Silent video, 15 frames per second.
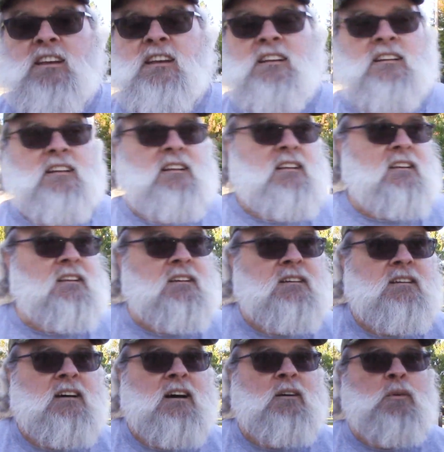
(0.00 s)
you get
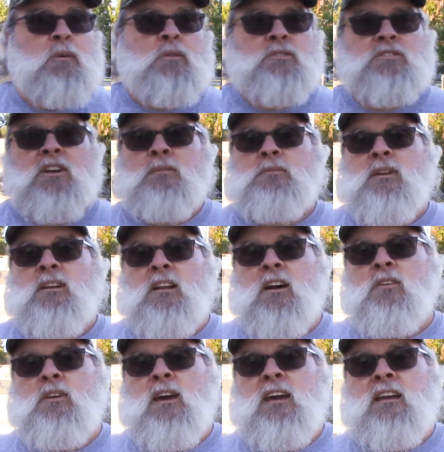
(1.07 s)
something
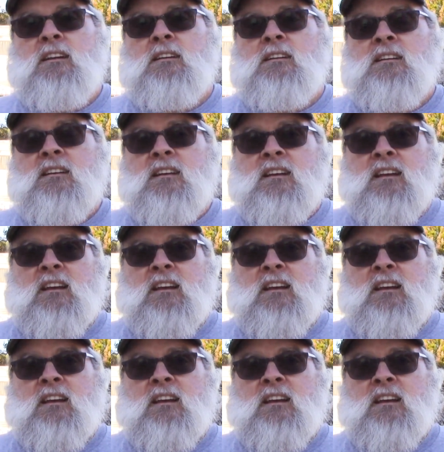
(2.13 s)
located,